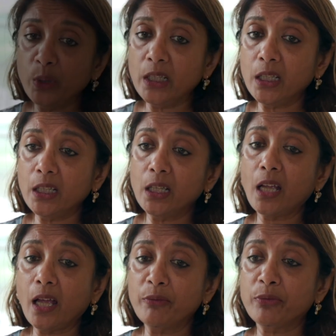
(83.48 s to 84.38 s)
We
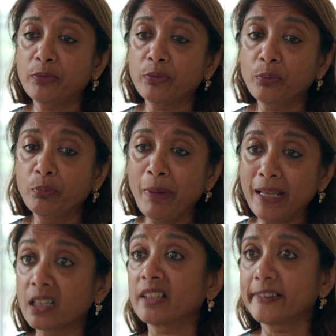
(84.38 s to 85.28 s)
have
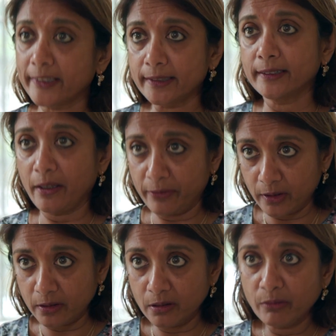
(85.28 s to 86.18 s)
made a concerted
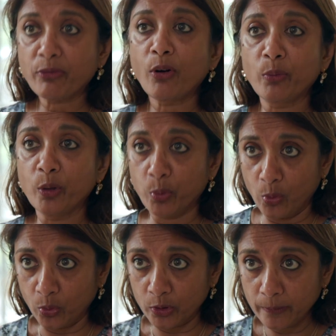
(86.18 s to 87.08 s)
effort from the
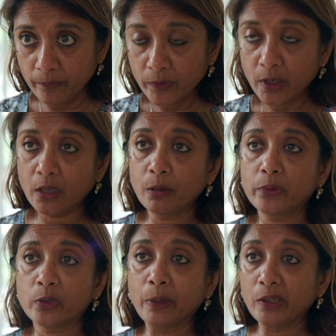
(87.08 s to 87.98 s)
board.
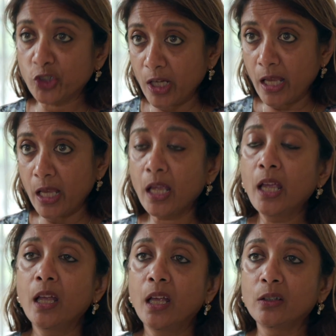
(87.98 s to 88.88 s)
So my chair,
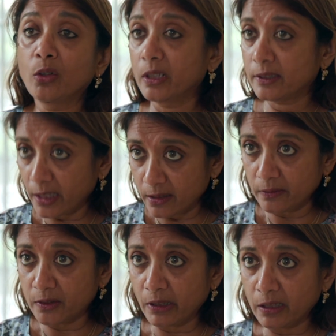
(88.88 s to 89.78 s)

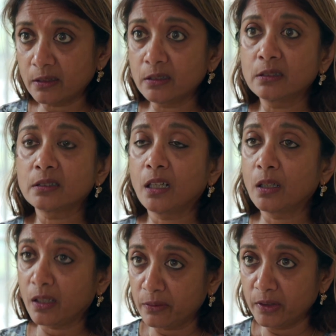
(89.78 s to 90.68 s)
non-executive directors,
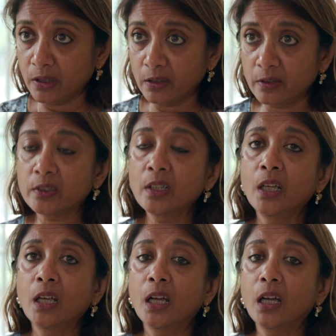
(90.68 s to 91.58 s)
our governors
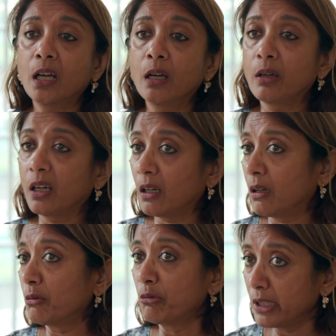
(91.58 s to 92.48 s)

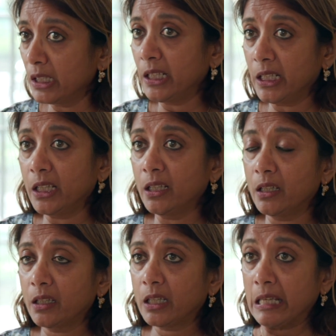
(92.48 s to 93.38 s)
are really
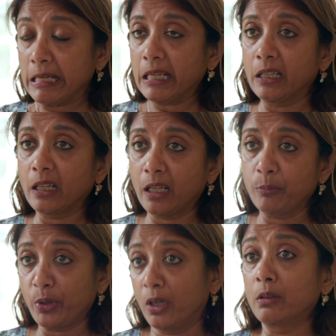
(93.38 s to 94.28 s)
keen
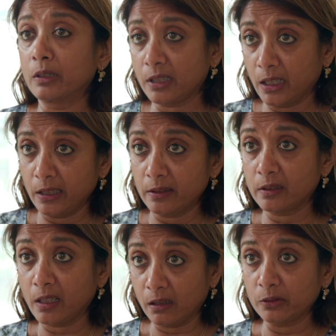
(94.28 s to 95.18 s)
and
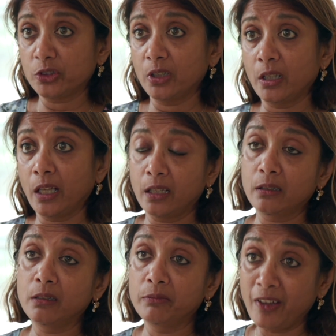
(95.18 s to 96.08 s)
prioritise the culture
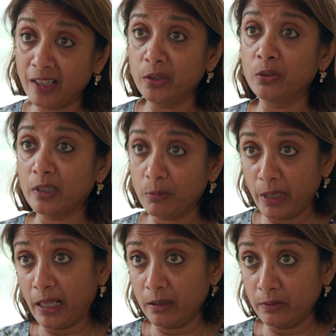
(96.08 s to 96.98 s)
and values and
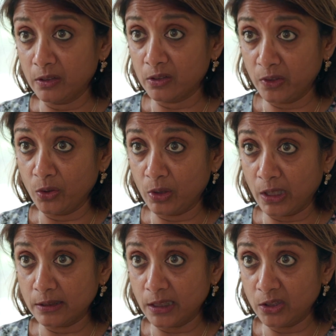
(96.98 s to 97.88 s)
behaviours of the
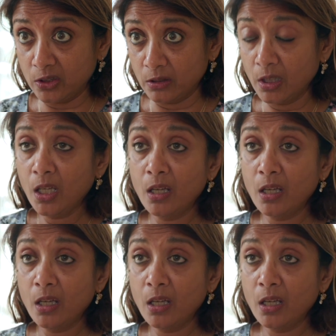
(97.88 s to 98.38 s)
organisation.